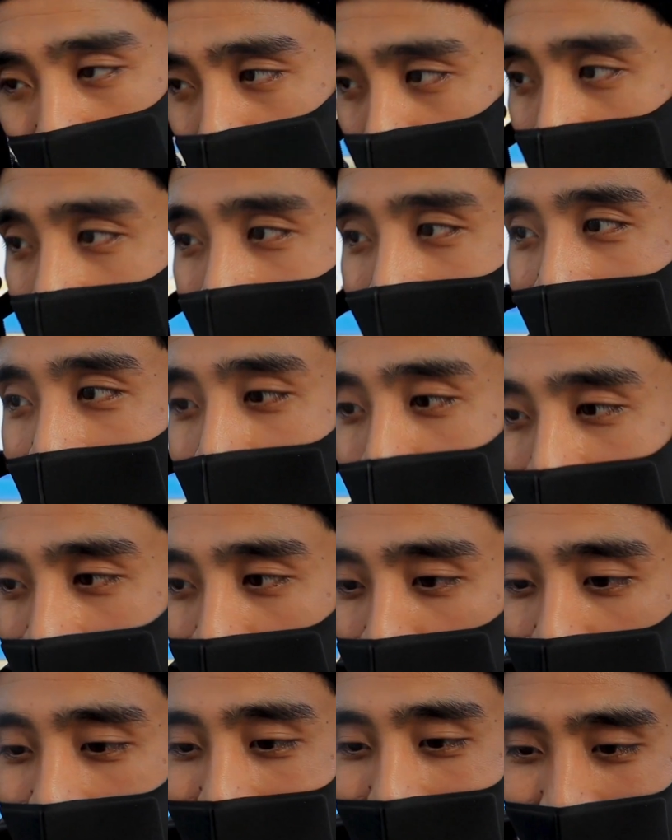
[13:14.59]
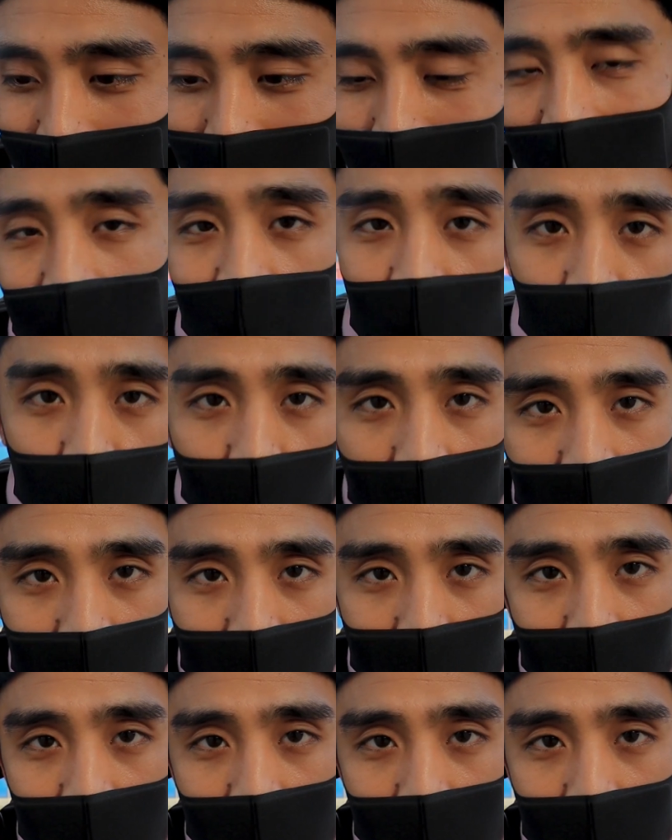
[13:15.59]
So I want to carry my own water